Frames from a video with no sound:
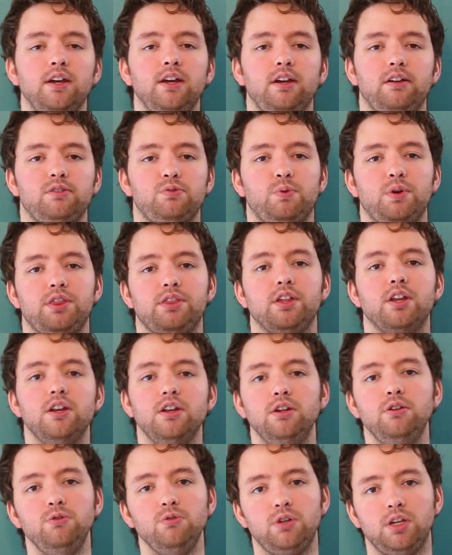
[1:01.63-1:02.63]
is with the
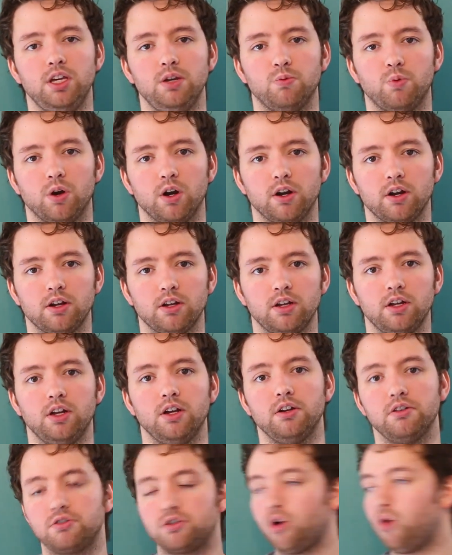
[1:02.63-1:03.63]
new keyword.
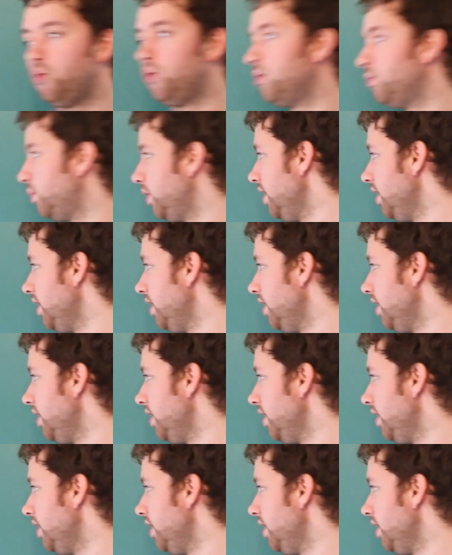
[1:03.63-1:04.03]
So when